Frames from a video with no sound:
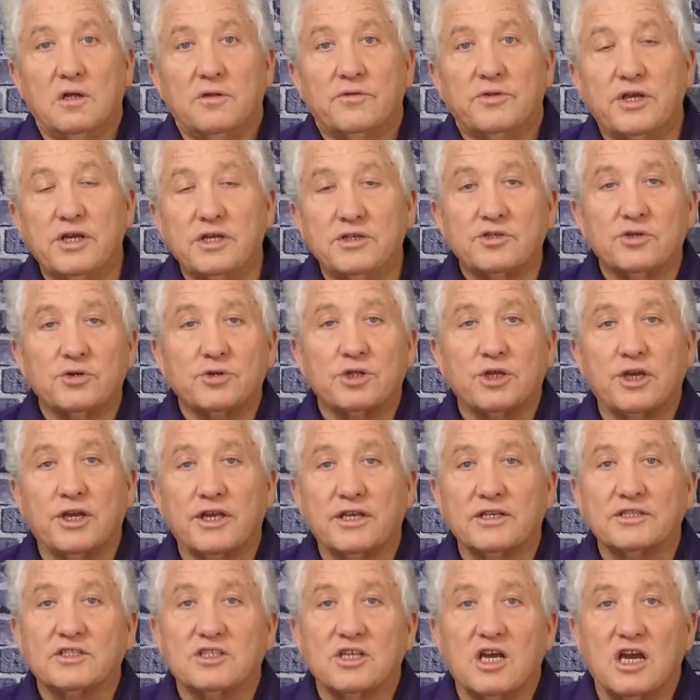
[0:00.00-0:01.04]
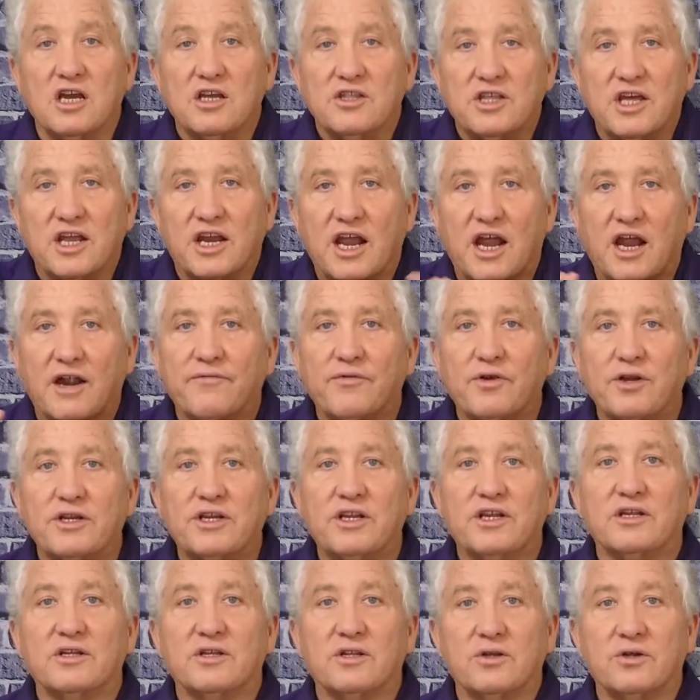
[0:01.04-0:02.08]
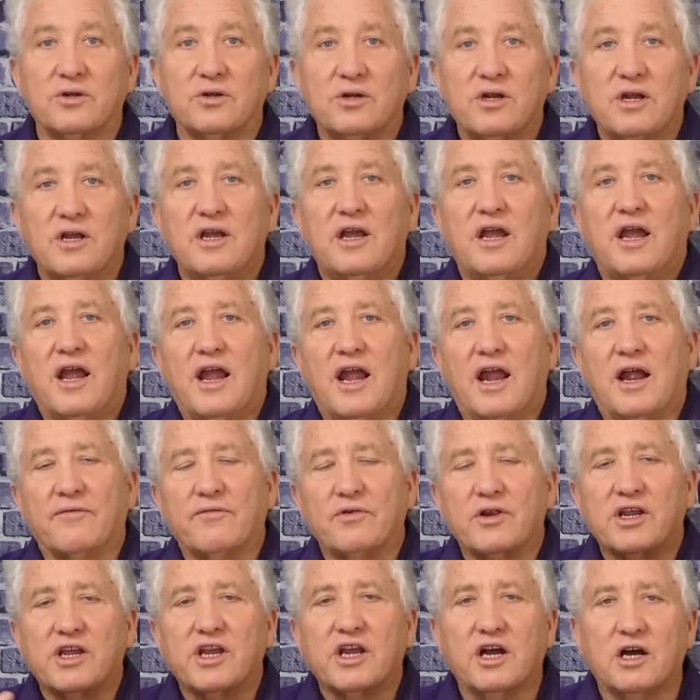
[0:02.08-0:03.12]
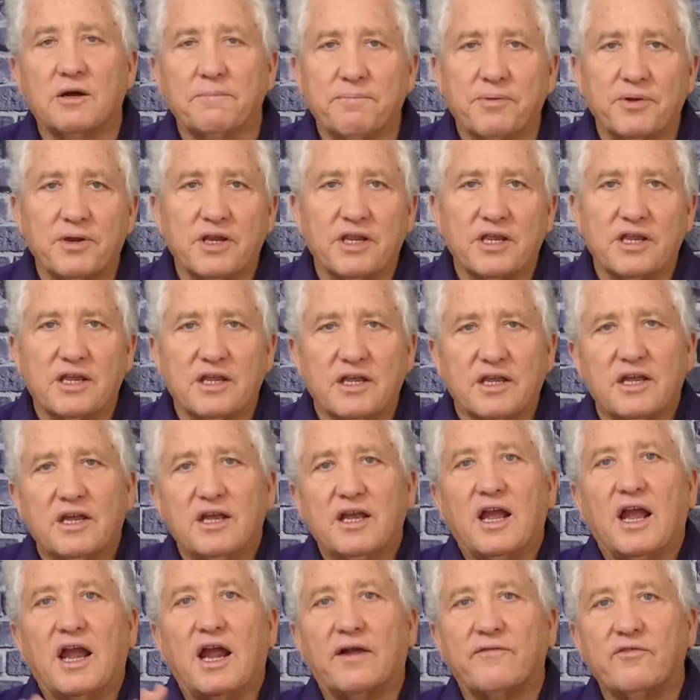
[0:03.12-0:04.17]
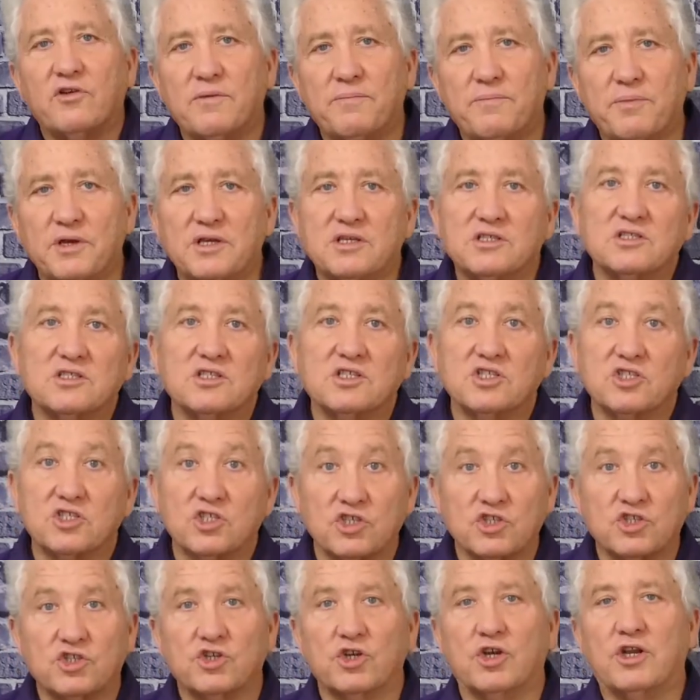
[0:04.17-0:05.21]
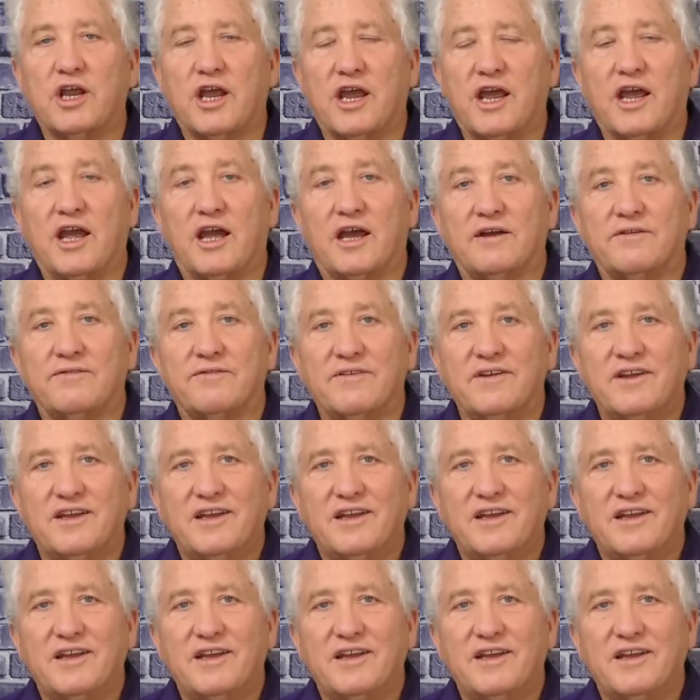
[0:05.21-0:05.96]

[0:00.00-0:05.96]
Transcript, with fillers: These are things that every dealer, every company, every business should have,